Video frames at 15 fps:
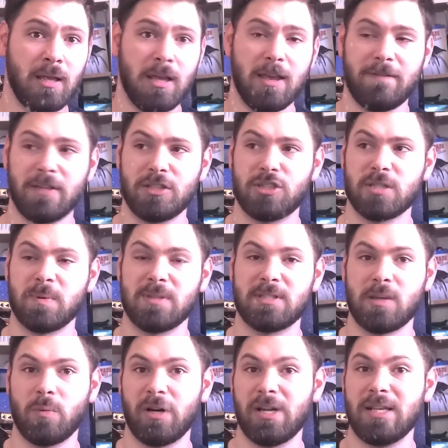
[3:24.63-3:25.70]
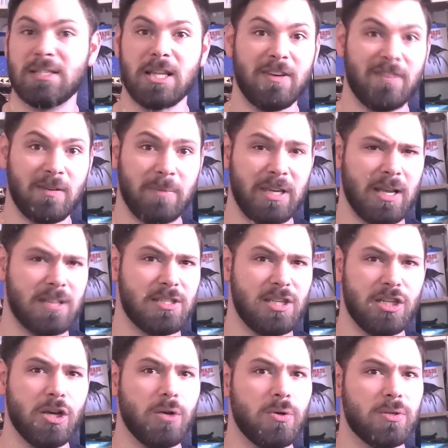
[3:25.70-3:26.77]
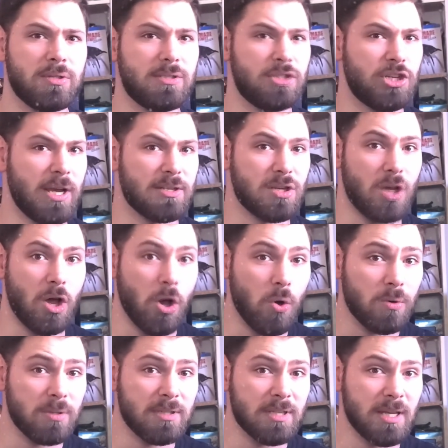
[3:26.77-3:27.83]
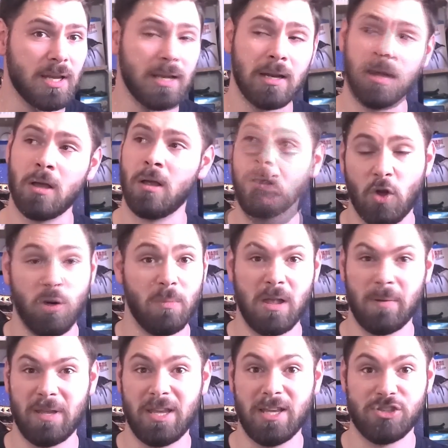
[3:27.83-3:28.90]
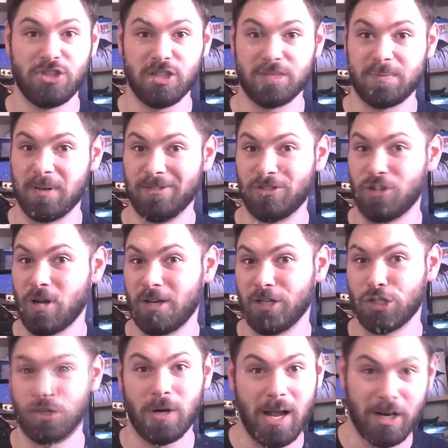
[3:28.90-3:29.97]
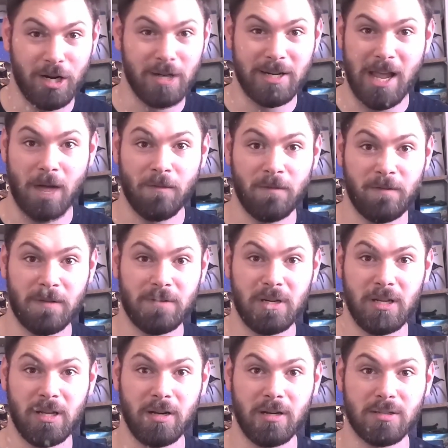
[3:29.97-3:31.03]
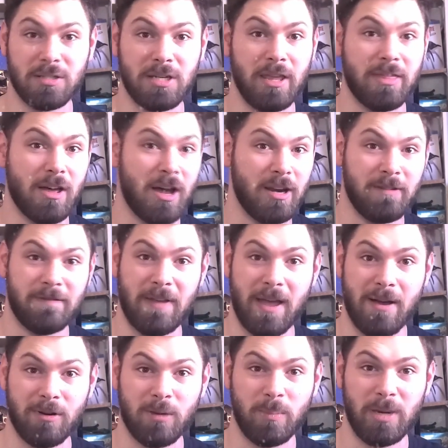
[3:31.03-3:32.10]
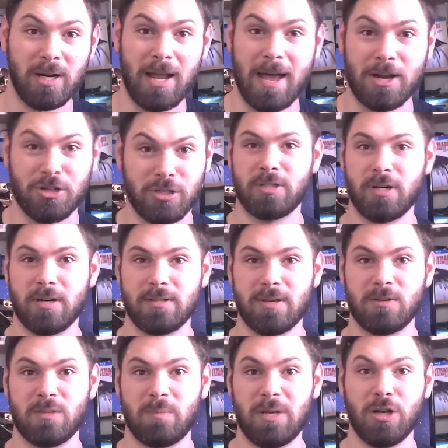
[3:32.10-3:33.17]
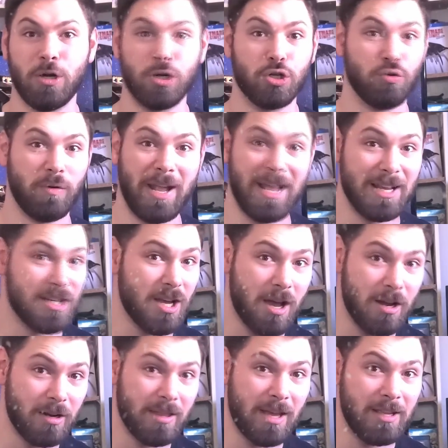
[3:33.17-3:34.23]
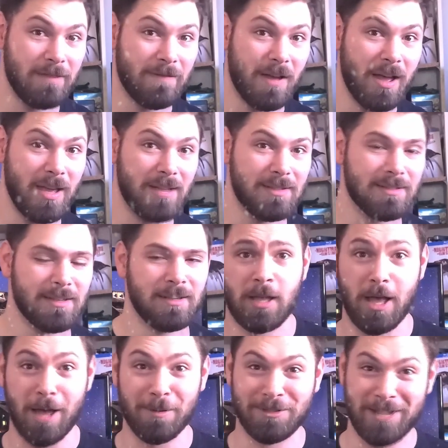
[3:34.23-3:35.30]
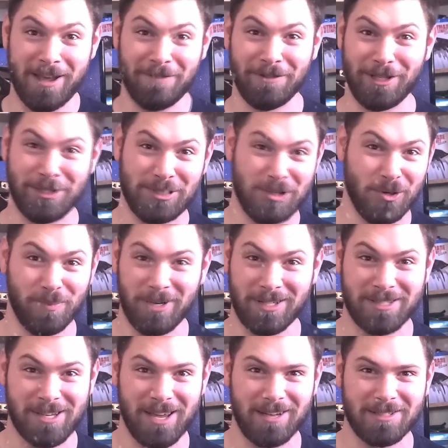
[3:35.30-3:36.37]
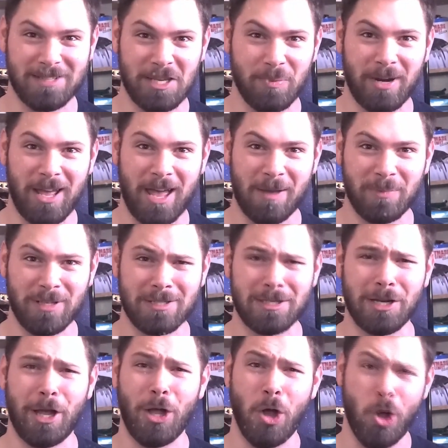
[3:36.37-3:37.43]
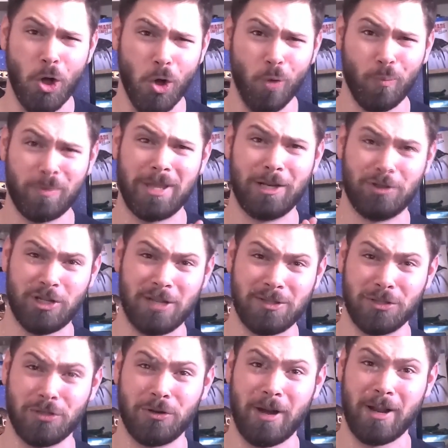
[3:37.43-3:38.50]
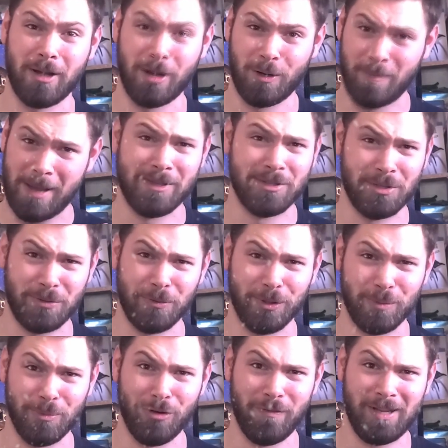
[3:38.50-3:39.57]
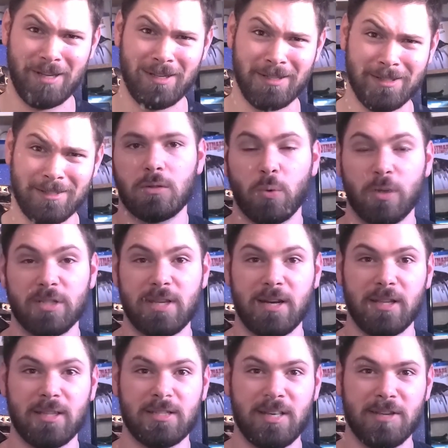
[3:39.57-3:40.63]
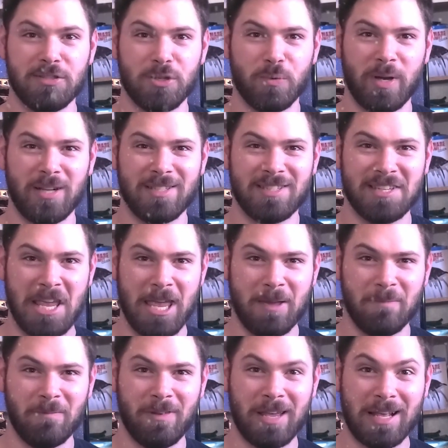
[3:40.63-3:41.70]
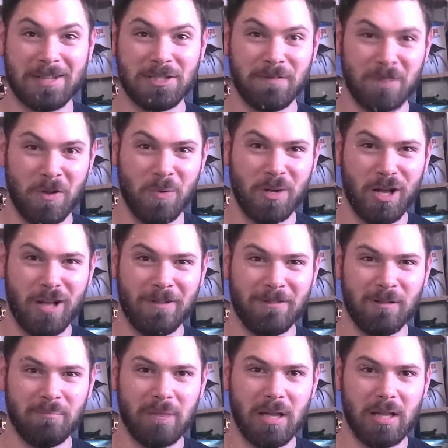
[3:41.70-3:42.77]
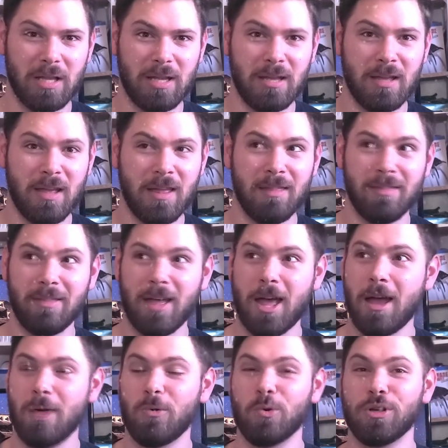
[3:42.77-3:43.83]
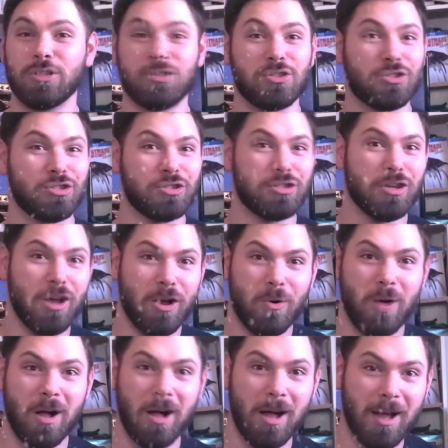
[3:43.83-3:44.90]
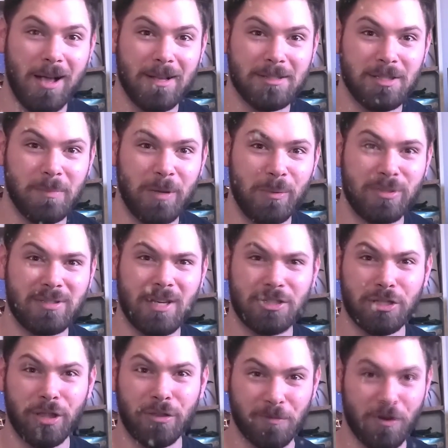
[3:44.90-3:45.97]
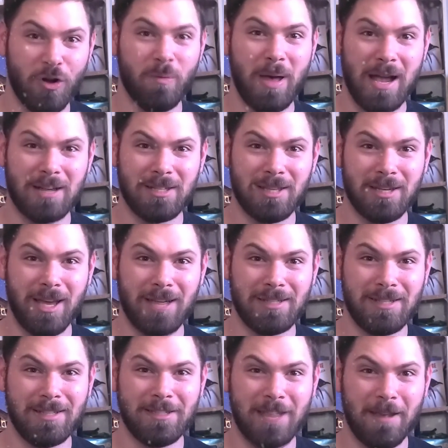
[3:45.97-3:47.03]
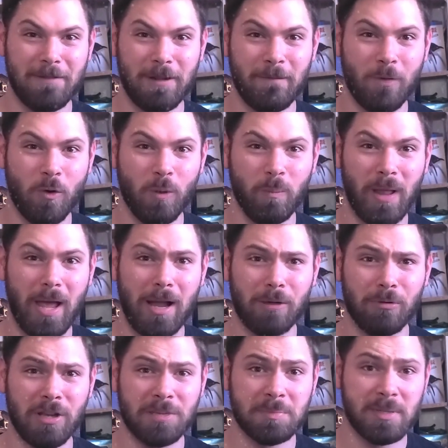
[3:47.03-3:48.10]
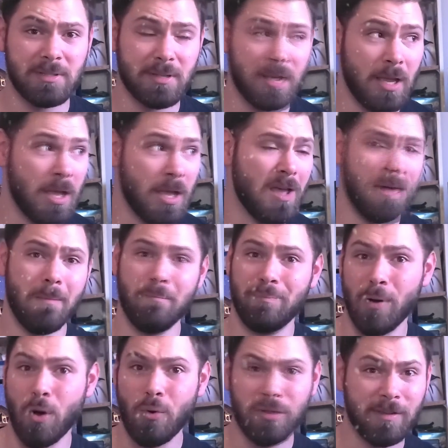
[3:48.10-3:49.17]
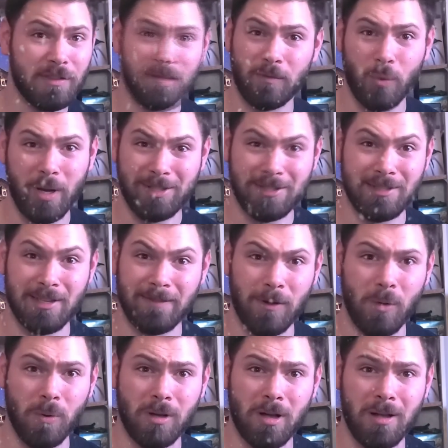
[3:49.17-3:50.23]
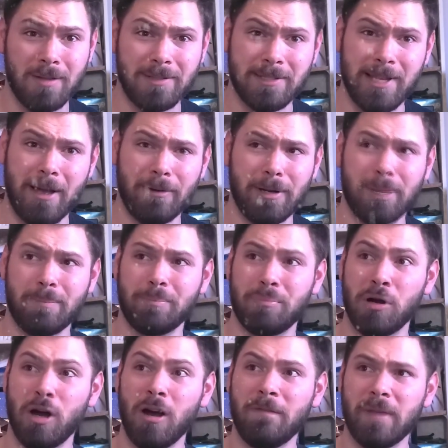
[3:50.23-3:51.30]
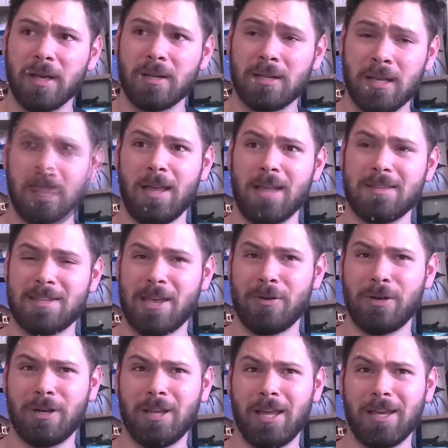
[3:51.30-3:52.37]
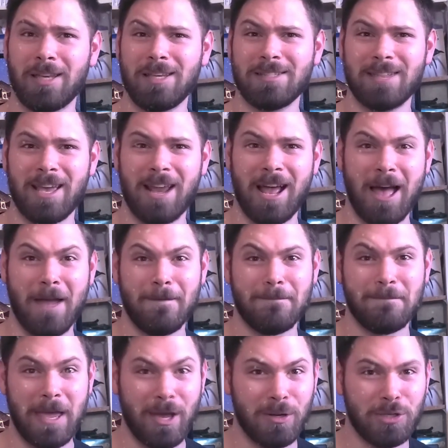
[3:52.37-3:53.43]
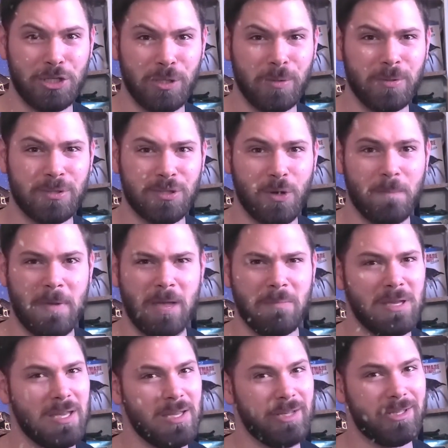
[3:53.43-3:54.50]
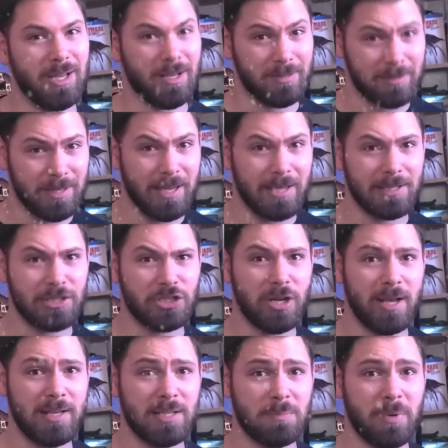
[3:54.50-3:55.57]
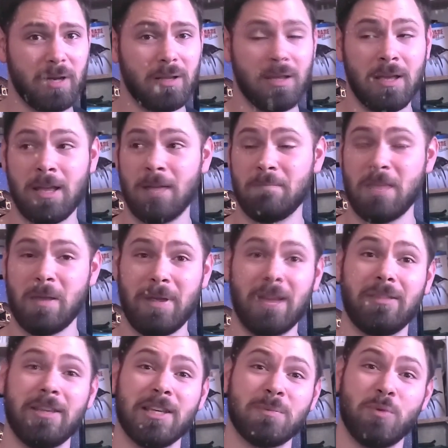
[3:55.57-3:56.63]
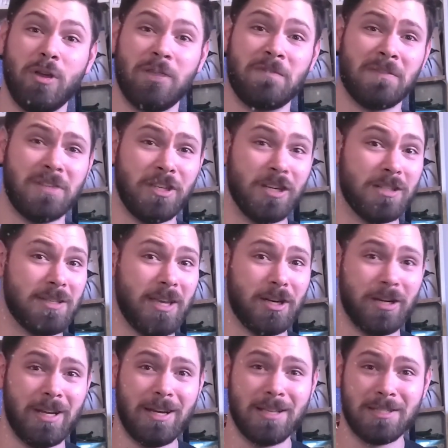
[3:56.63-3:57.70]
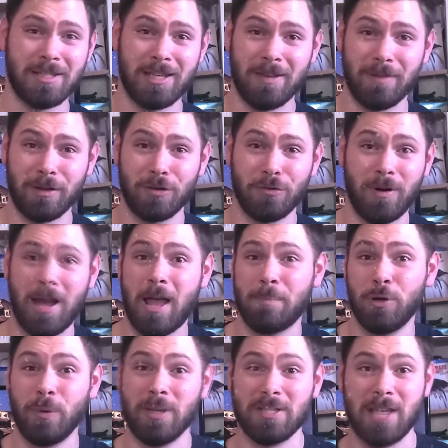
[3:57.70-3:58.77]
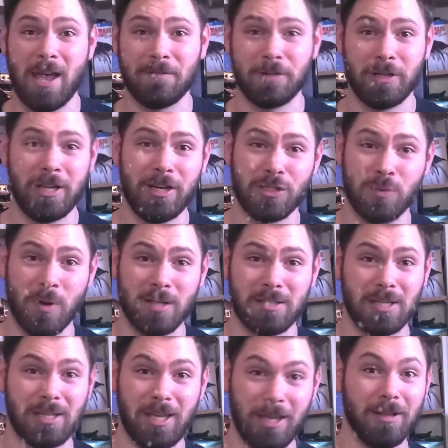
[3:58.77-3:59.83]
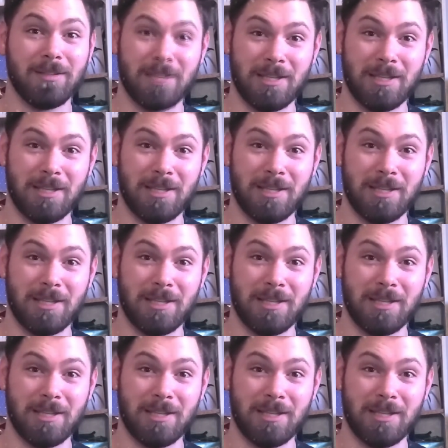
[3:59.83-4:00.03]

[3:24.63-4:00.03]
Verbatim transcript: if it's just been somewhere he's living because he knows Jess owns it, or maybe he's just been trying to track her down for 50 years and he thought he found her, but it actually turns out to be her granddaughter that he finds. I'm definitely super excited to see what happens, and I hope that Jess's granddaughter makes it through the movie. Towards the end of the teaser, when Sam gets the phone call from Billy, that was so awesome. It was such a throwback to the 1974 Black Christmas both of the voices in the phone call sounded perfect. It sounded like he said, I found you, so maybe he does think it's Jess, but maybe at this point, 50 years later, he doesn't give a crap who he's after. He just wants to kill